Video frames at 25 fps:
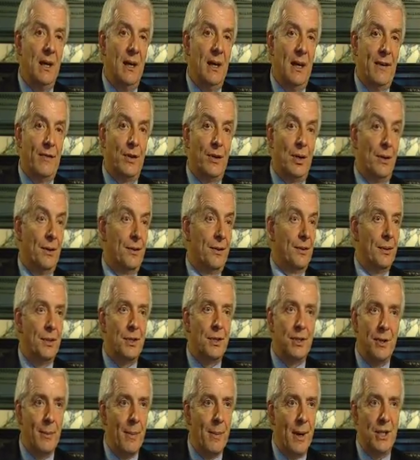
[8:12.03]
and have gone through
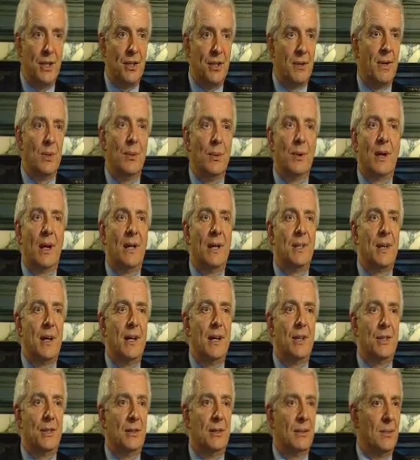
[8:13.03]
2 major
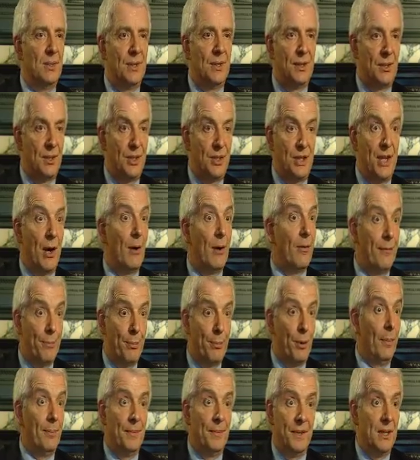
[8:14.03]
reorganisations,
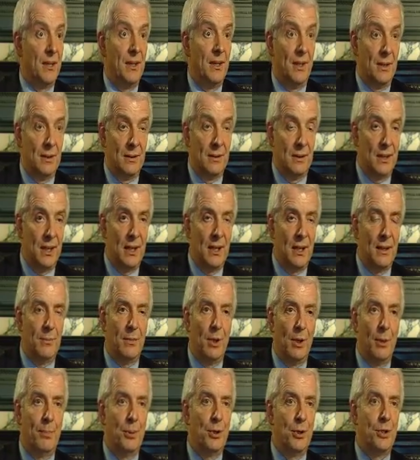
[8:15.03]
self-prompted,
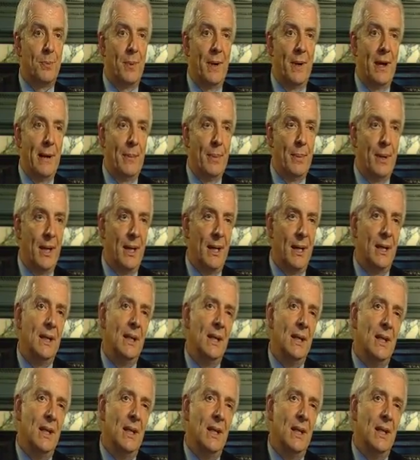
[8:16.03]
not pushed by anybody.